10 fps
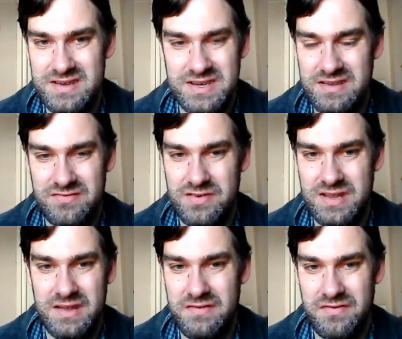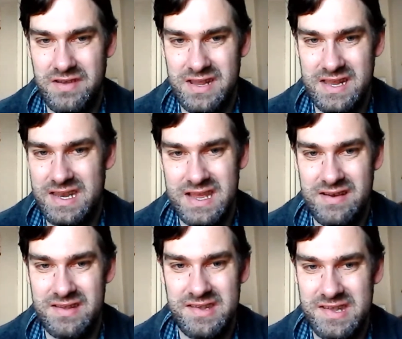she's really freaking
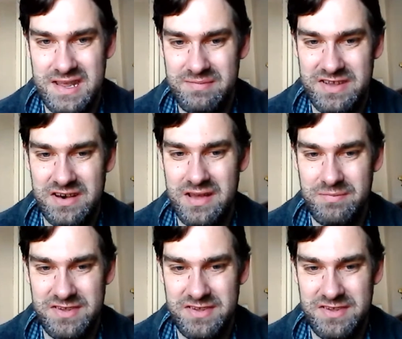out at the same time.